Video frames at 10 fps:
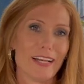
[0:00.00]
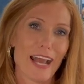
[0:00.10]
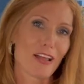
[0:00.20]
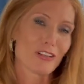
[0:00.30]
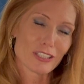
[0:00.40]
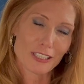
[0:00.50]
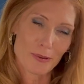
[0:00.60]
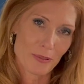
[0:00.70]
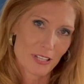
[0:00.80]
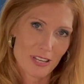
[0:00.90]
I looked it
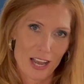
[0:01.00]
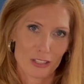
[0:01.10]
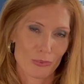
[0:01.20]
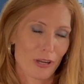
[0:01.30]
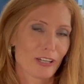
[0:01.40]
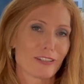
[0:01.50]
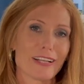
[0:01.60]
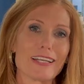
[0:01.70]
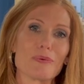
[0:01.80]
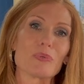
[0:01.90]
up in the tax record
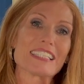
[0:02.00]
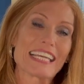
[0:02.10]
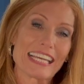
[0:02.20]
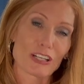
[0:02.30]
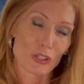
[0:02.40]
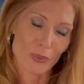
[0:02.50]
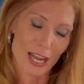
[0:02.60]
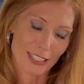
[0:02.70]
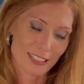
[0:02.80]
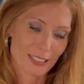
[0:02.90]
and it was
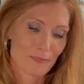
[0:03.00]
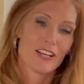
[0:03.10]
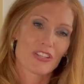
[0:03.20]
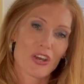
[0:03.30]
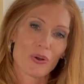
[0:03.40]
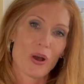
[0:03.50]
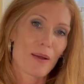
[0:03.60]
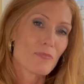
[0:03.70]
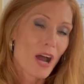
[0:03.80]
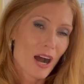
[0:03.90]
incorrect. So
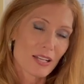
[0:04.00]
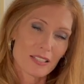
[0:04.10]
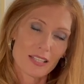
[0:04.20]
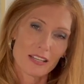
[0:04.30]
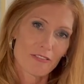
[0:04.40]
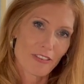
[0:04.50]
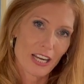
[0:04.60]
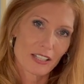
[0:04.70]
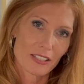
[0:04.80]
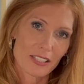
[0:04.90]
I'm not seeing
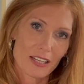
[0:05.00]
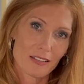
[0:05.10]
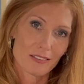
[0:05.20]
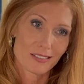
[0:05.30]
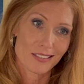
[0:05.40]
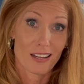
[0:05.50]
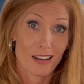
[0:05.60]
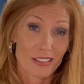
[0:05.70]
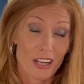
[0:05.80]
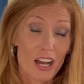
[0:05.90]
fire sales.
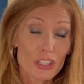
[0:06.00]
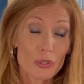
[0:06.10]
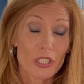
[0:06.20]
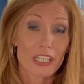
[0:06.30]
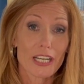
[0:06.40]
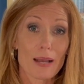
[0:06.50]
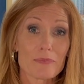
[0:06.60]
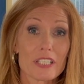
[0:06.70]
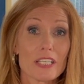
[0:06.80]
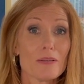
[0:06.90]
On the contrary, I'm
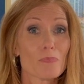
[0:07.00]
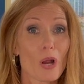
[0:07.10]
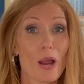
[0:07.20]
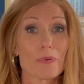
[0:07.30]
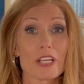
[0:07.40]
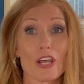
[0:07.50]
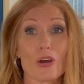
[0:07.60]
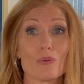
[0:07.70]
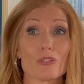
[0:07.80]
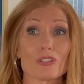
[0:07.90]
seeing property
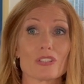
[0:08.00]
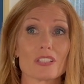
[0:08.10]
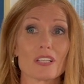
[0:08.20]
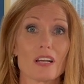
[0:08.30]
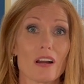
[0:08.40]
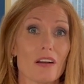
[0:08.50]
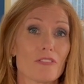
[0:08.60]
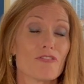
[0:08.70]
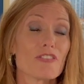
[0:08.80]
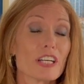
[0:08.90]
owners
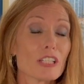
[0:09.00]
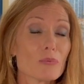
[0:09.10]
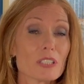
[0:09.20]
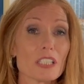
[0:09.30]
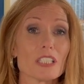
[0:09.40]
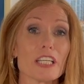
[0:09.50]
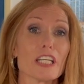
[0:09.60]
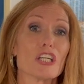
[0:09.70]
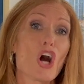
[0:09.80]
are very resilient and